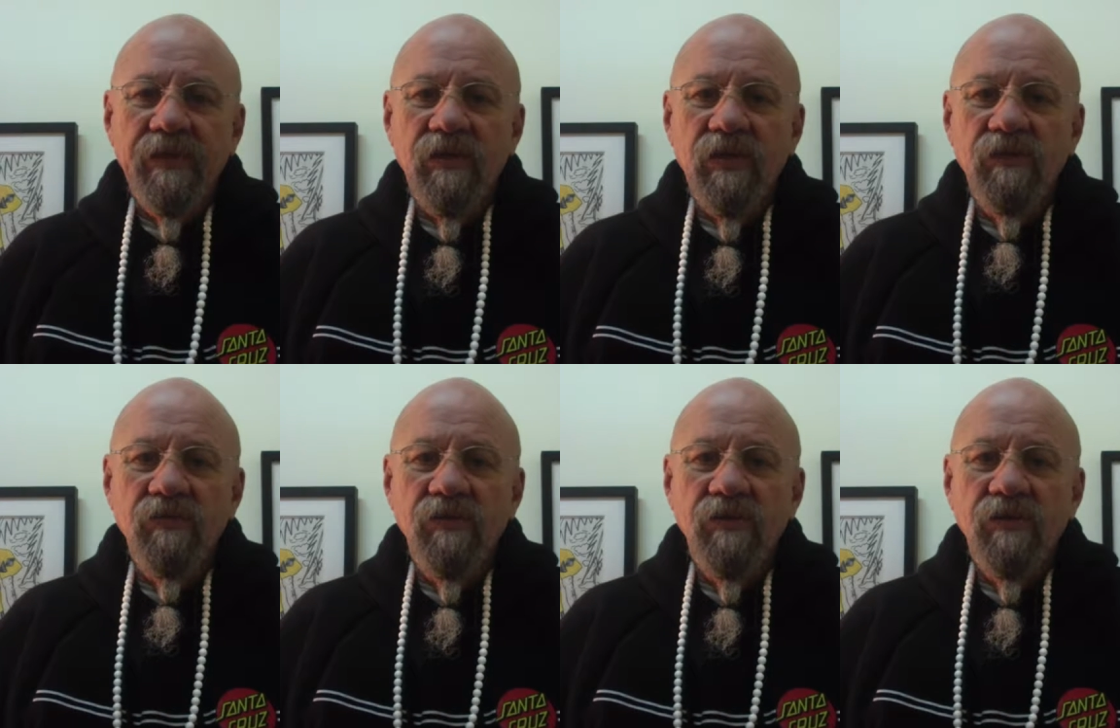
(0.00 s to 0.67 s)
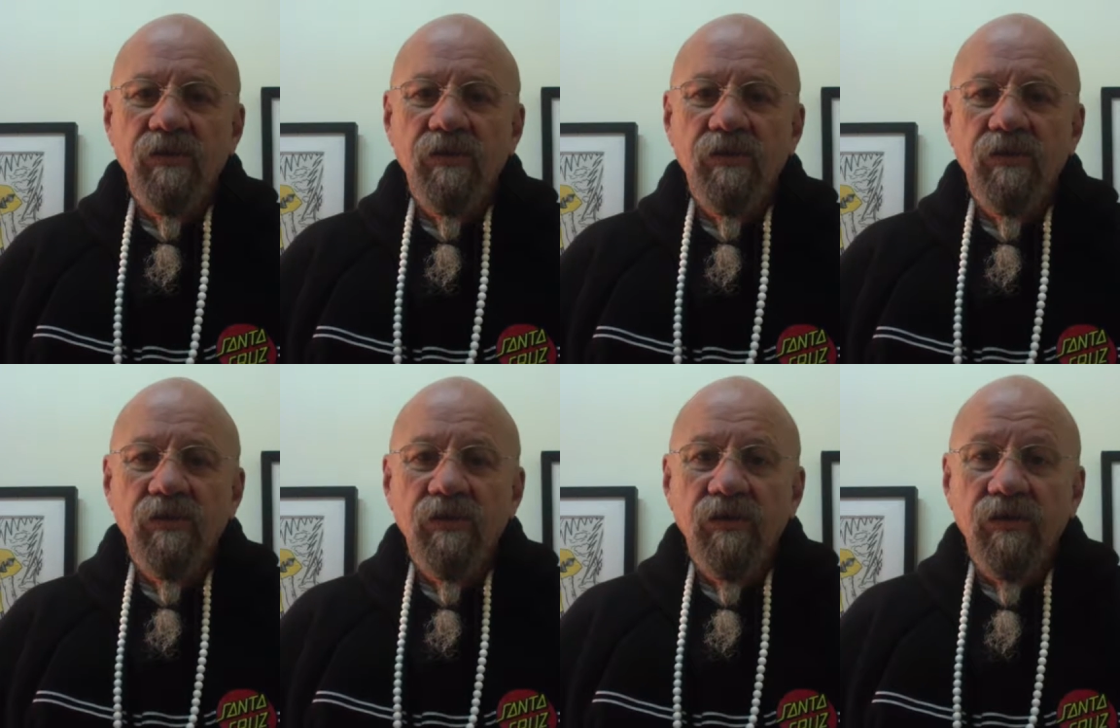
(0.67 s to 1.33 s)
is
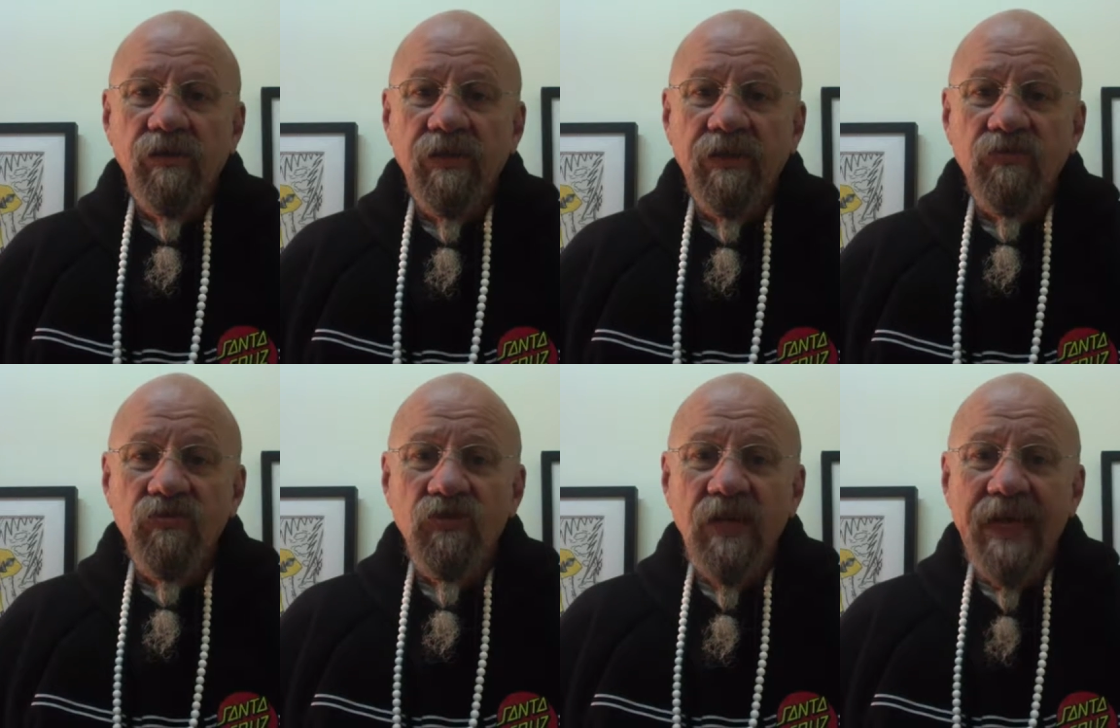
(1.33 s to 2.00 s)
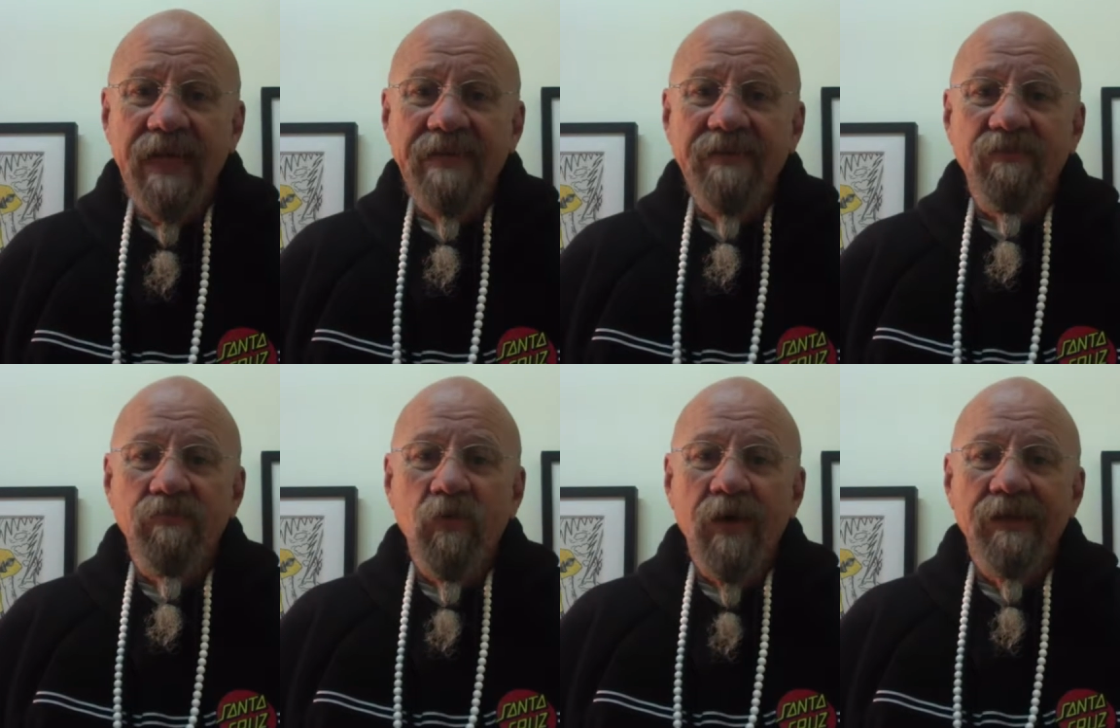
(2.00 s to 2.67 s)
the extent
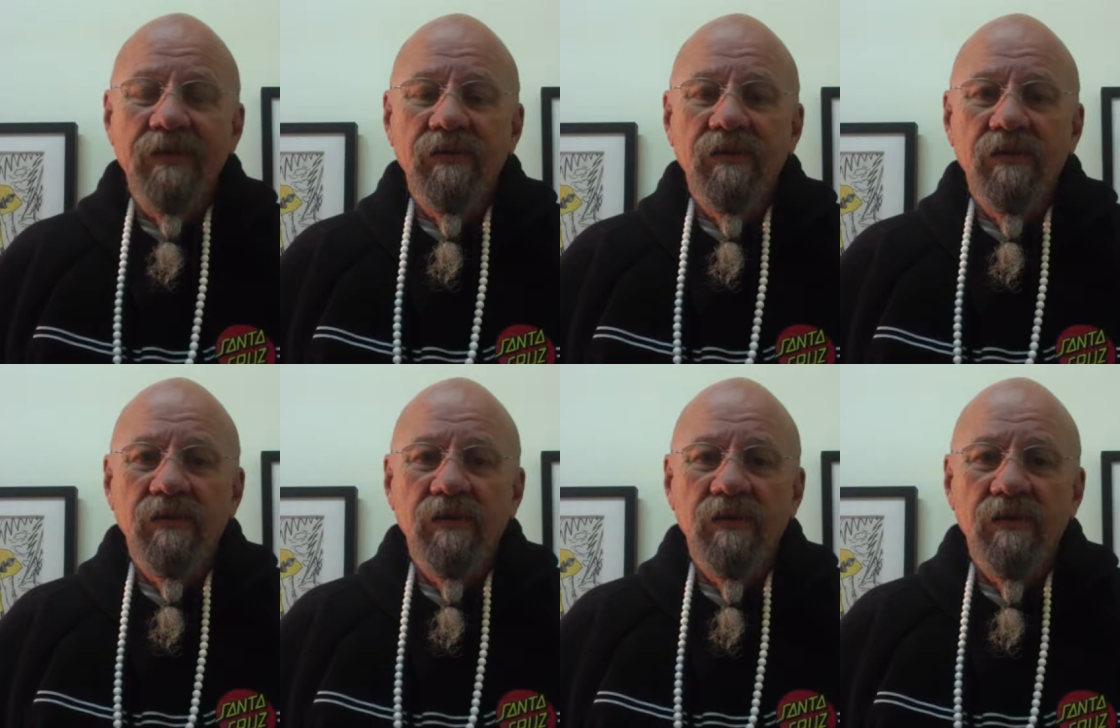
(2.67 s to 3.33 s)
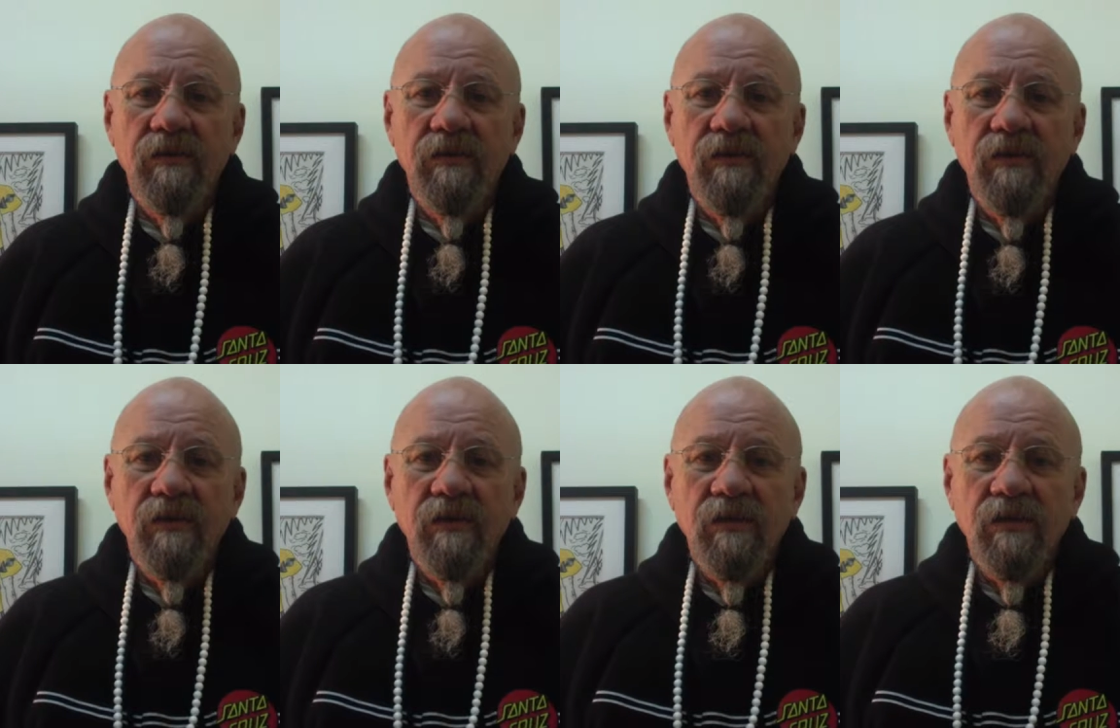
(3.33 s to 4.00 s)
of what
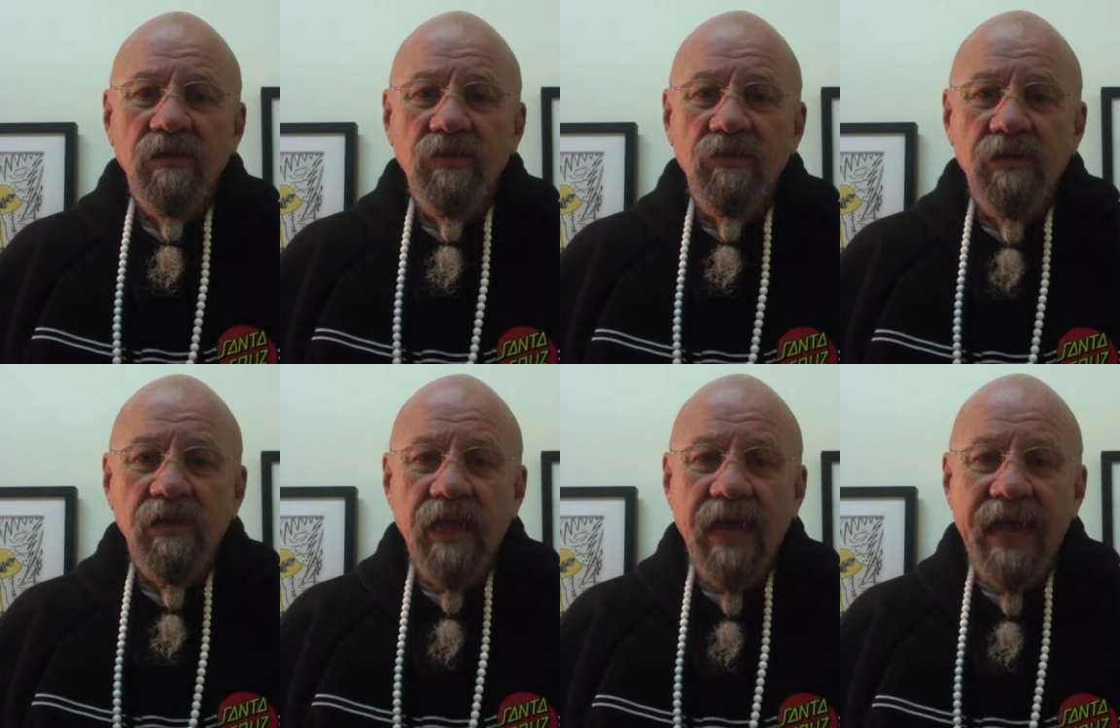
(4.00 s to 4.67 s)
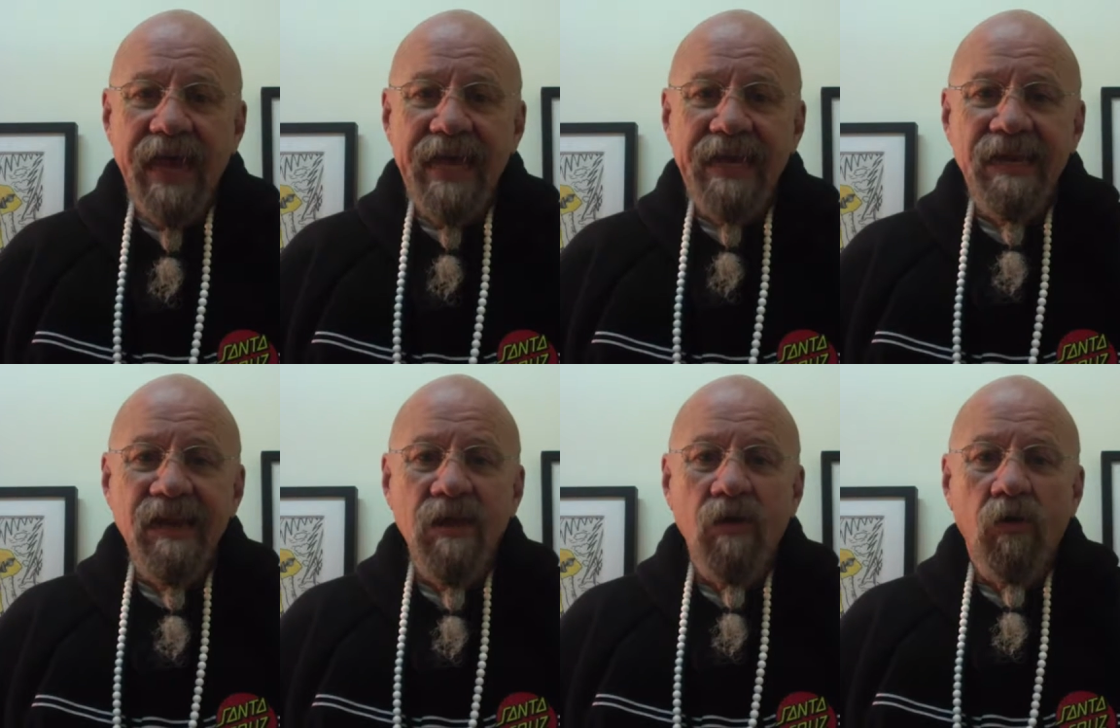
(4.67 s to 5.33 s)
you
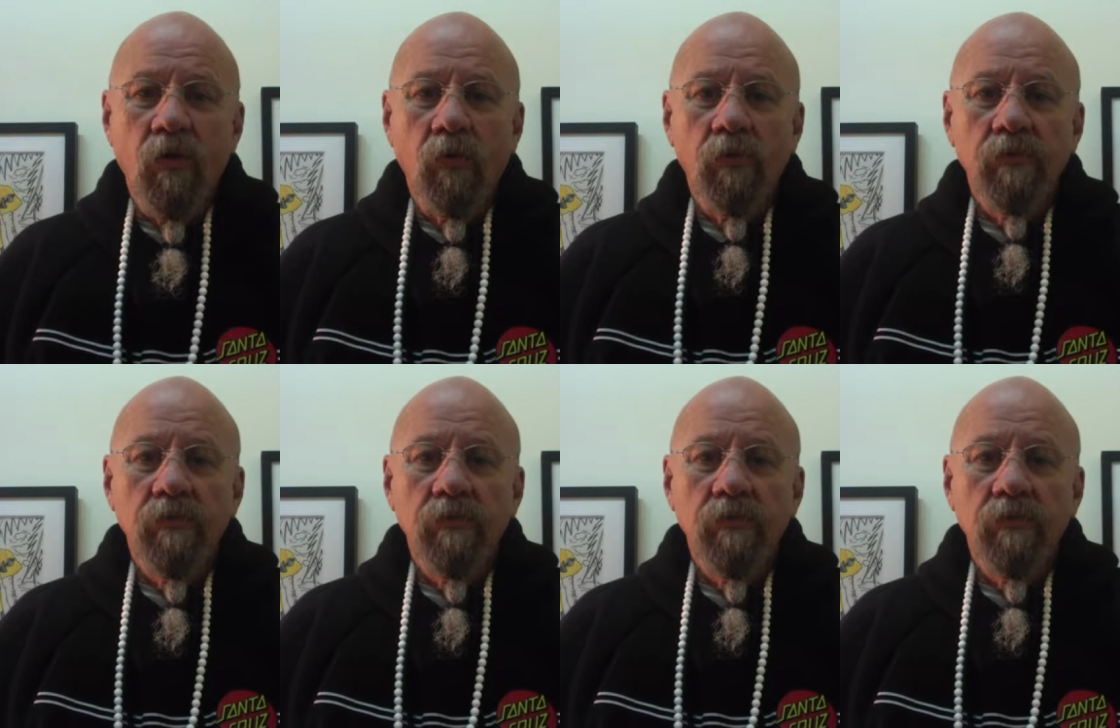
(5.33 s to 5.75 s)
can know.